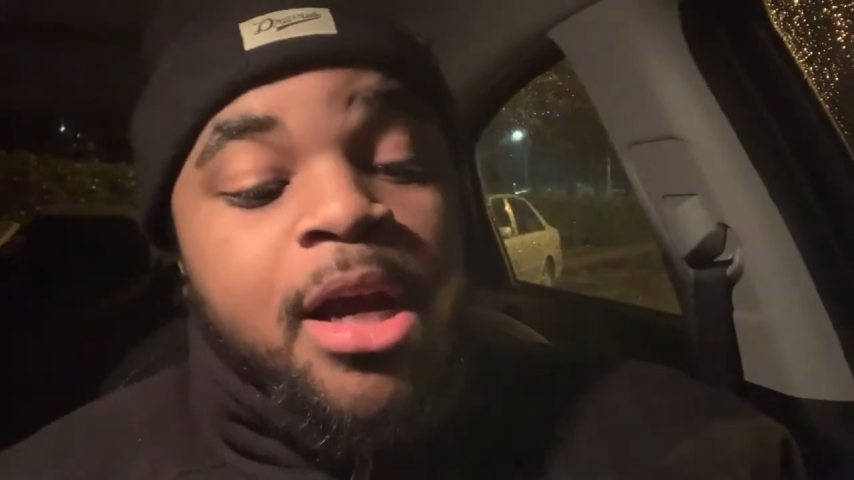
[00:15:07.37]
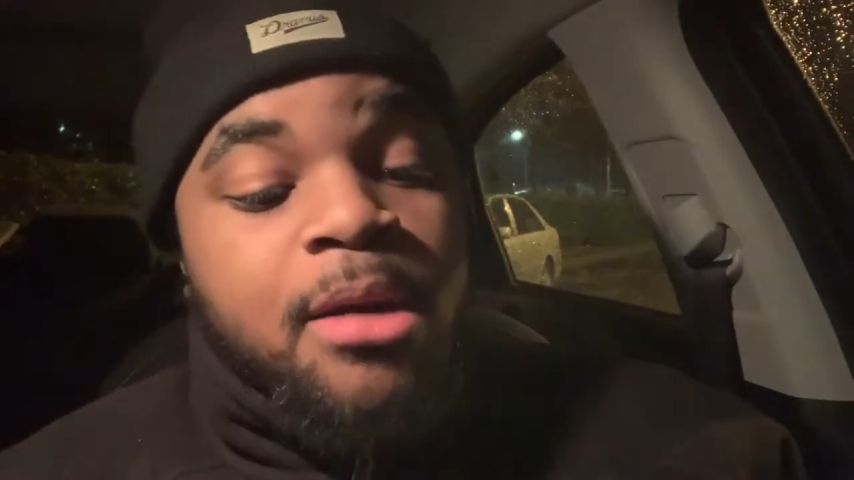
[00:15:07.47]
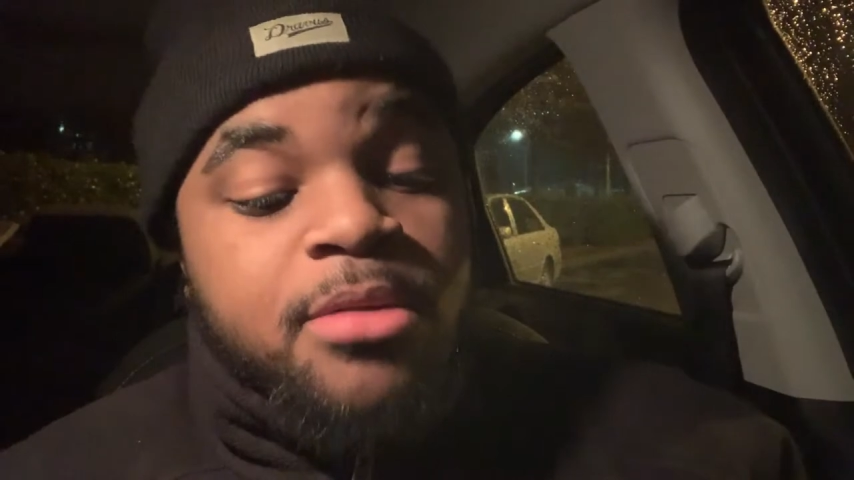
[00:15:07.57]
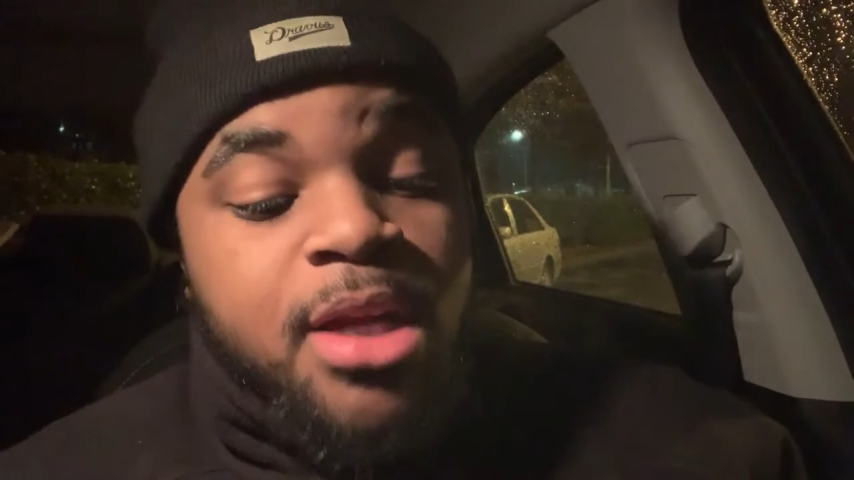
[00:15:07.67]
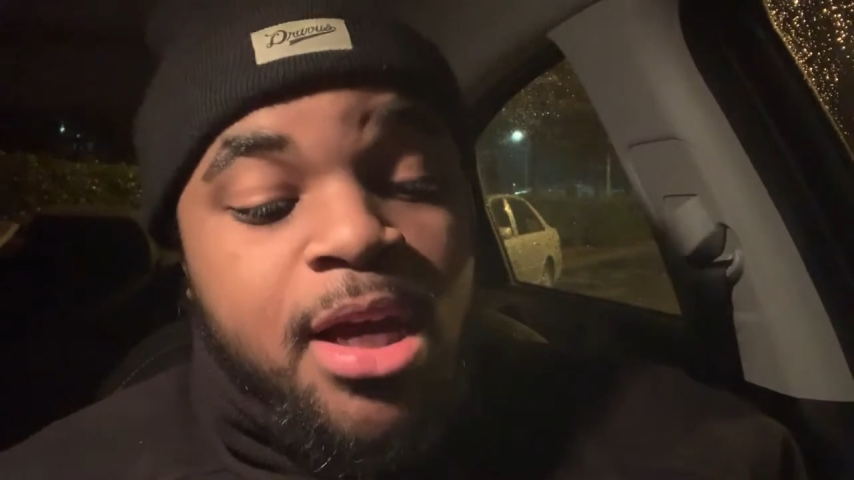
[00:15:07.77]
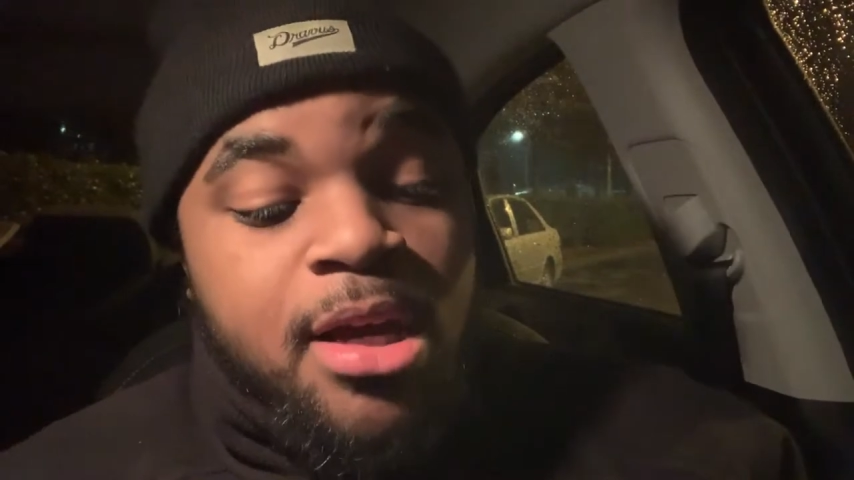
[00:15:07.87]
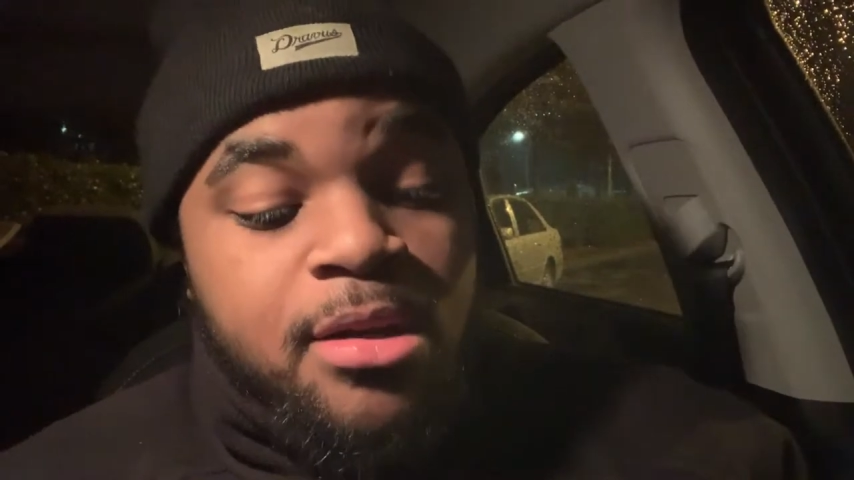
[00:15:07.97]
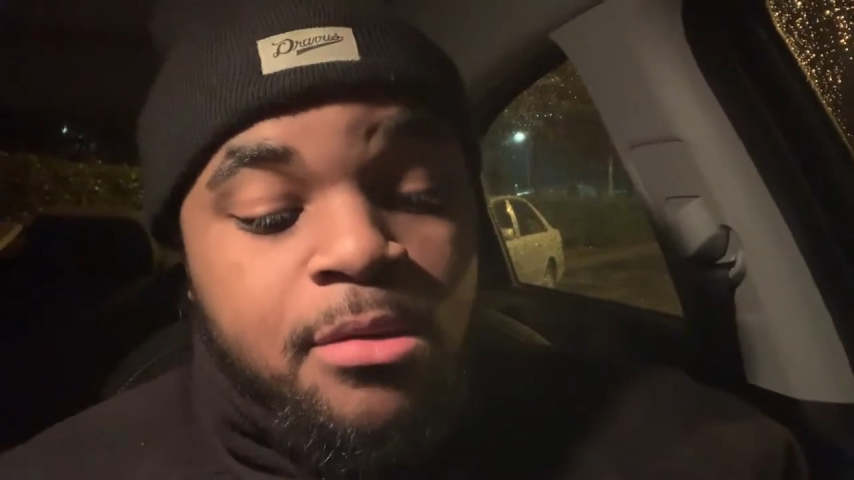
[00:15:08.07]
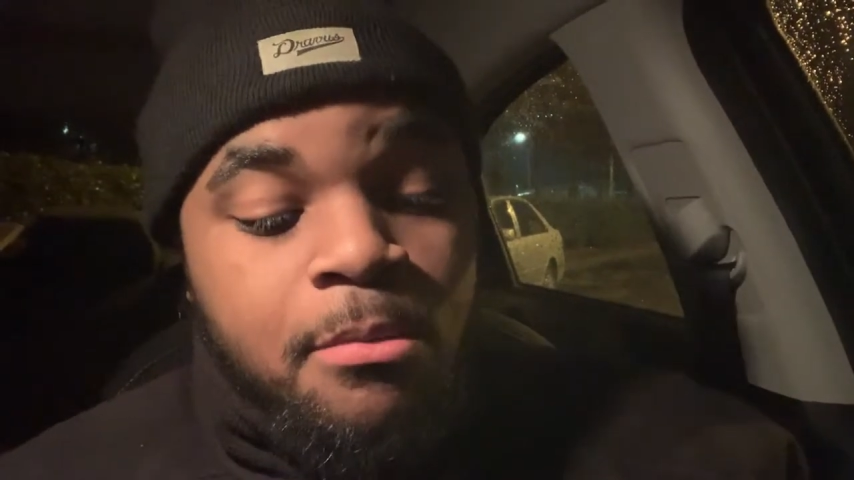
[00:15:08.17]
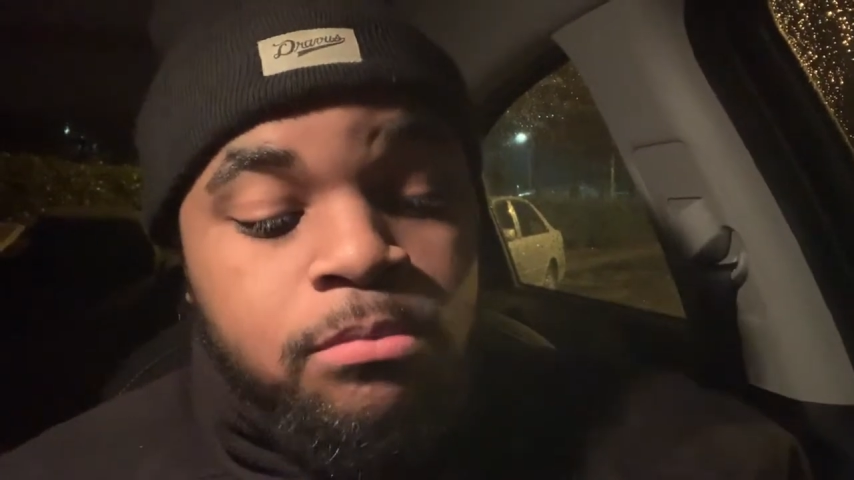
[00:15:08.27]
man
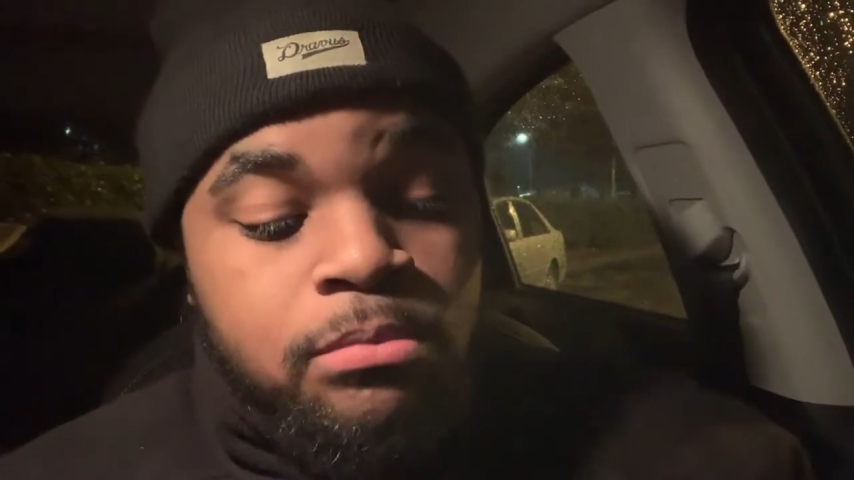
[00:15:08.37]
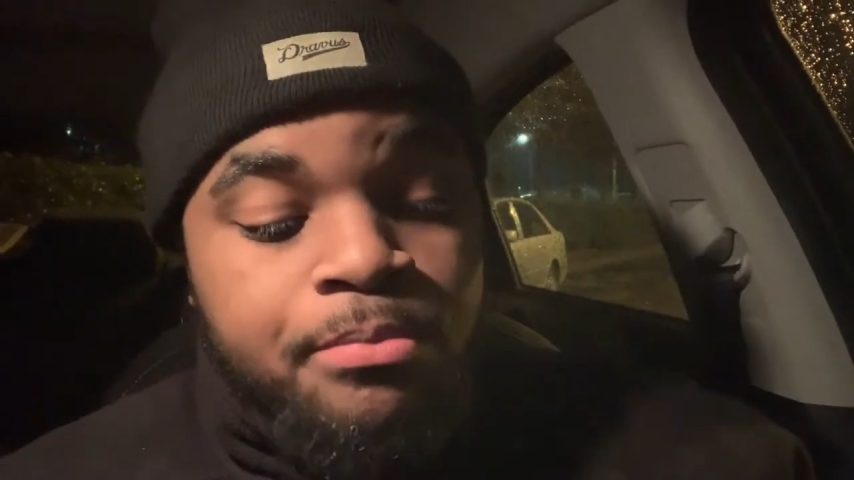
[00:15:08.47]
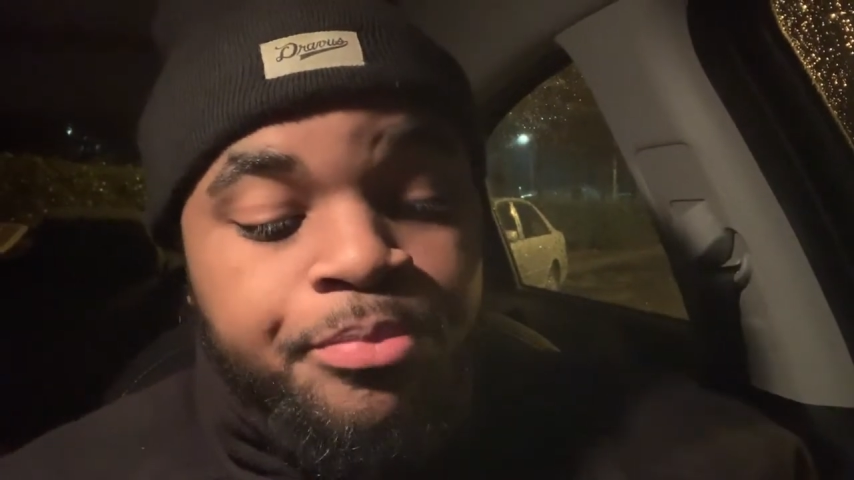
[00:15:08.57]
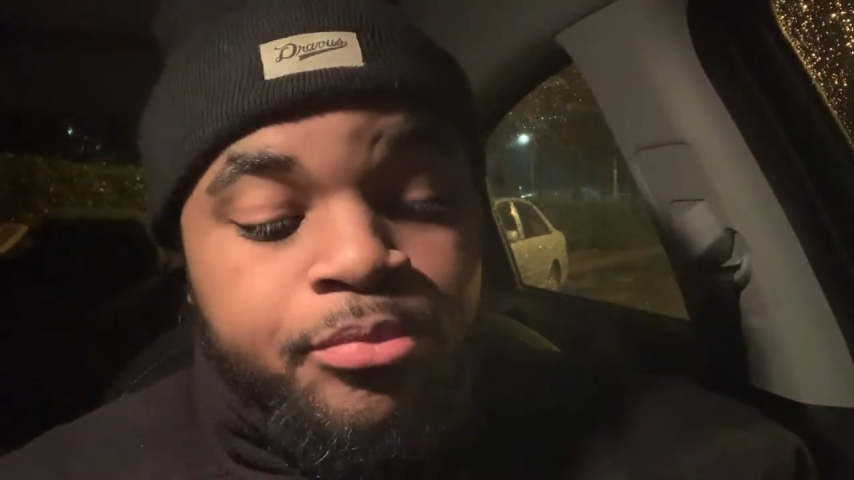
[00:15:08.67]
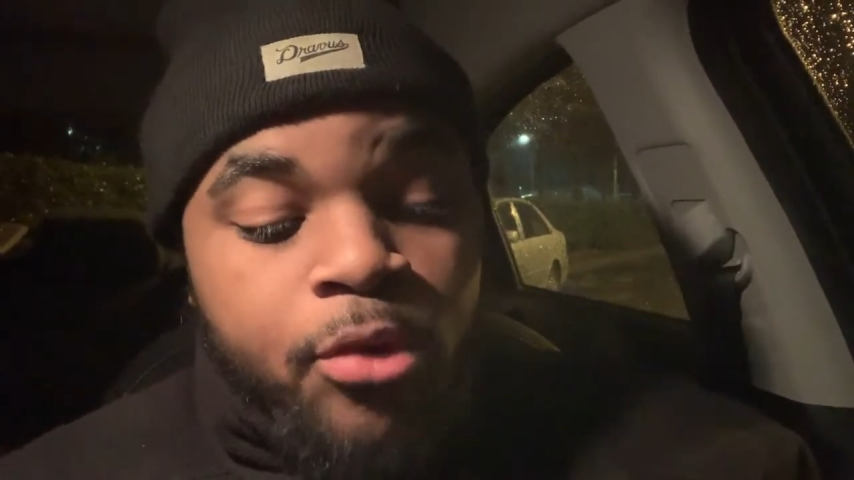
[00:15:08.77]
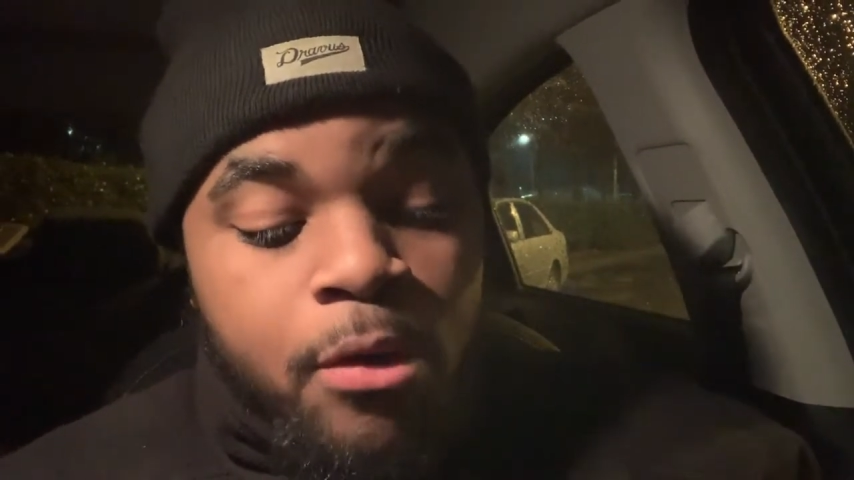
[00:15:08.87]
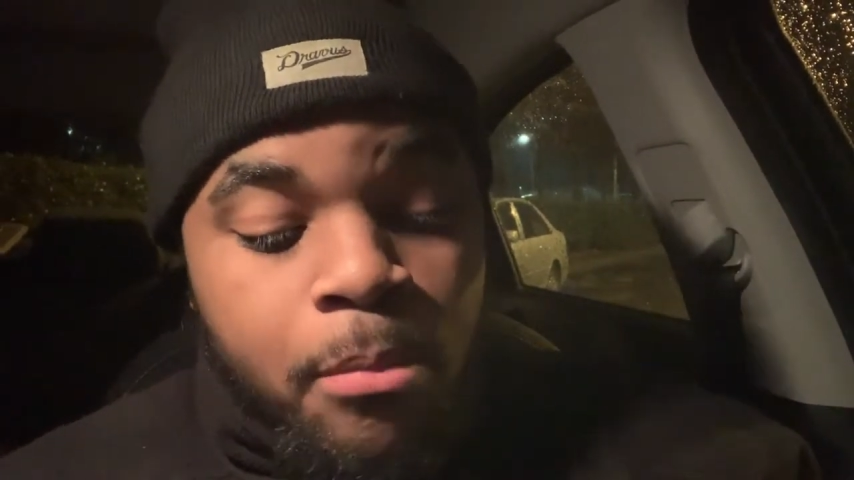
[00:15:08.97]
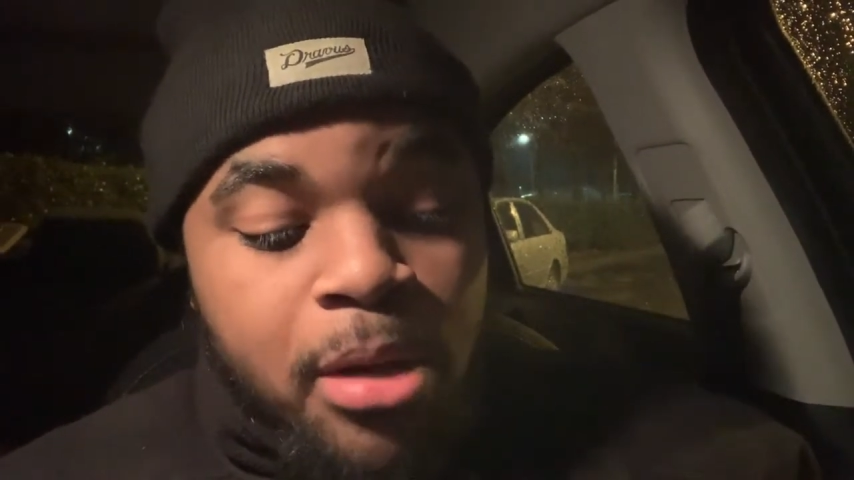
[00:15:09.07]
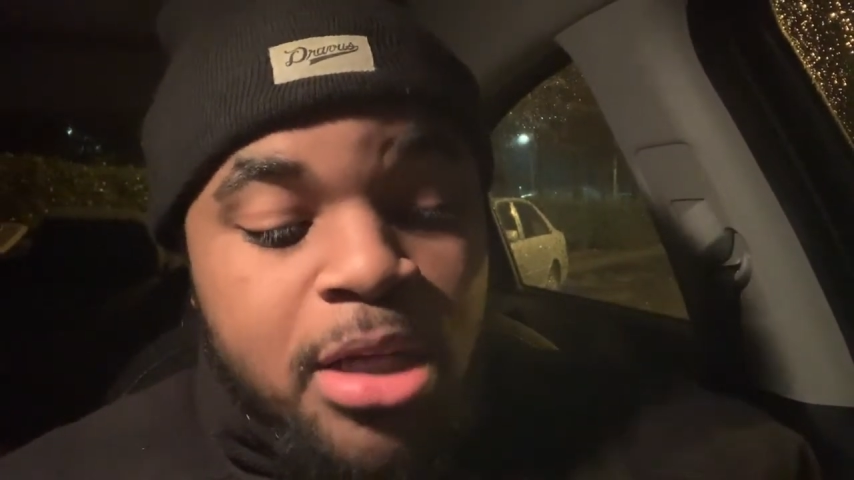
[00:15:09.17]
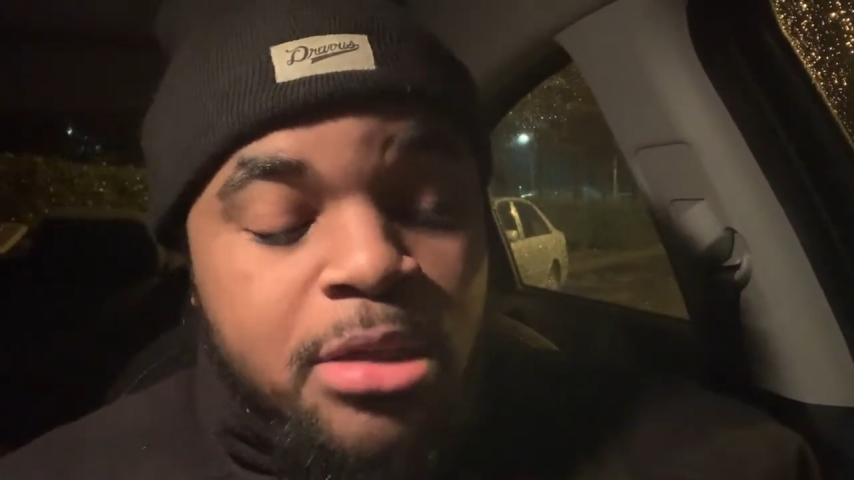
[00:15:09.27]
upstairs.
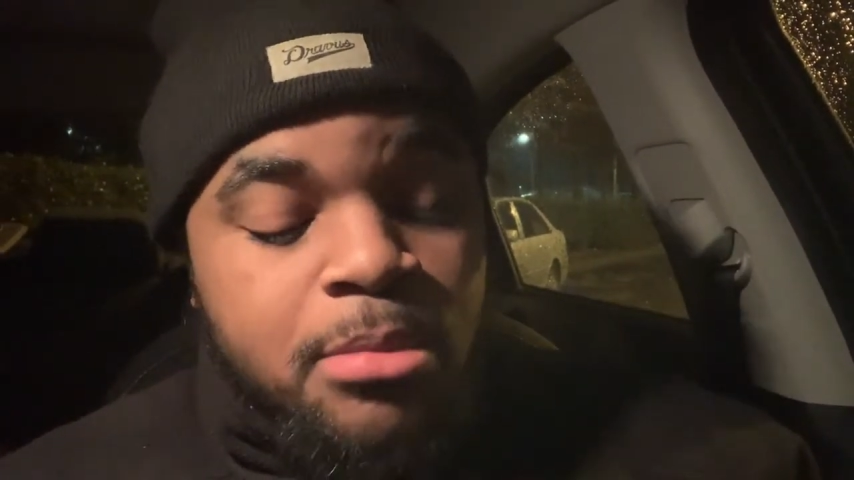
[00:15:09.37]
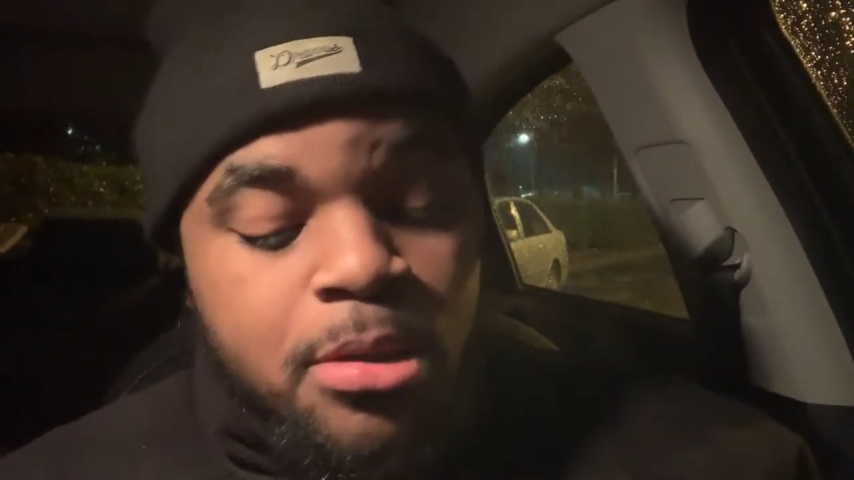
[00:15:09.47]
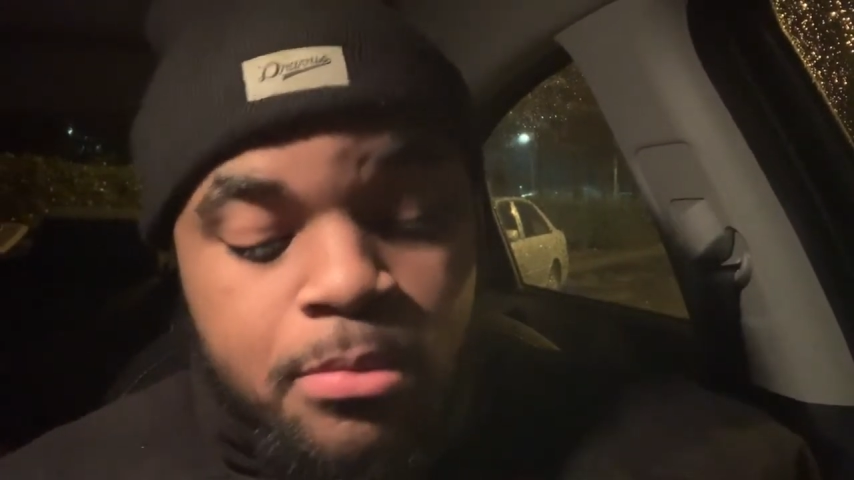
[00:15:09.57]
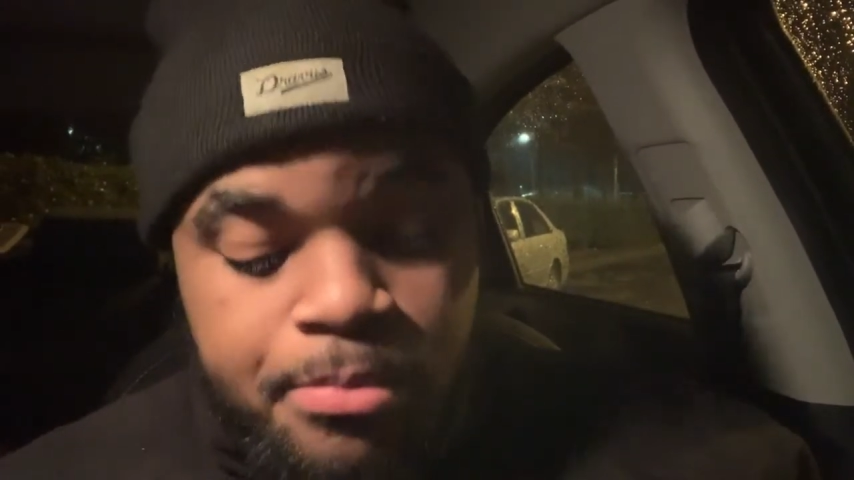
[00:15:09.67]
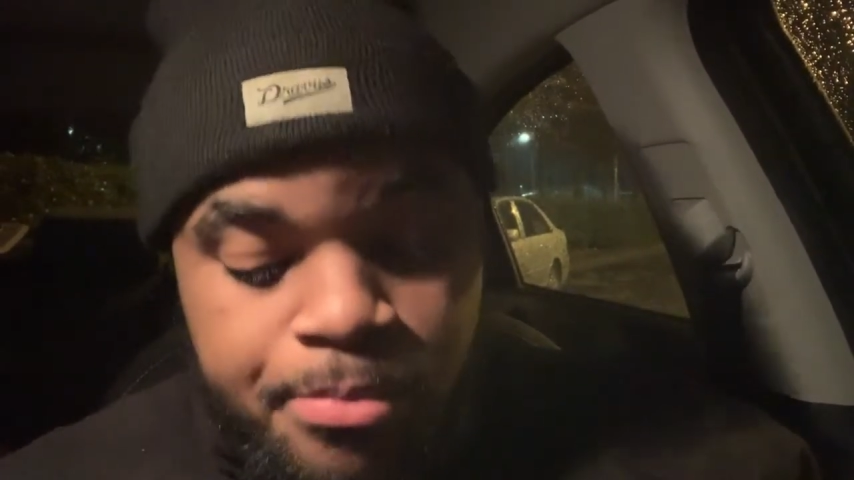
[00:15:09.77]
blessing me.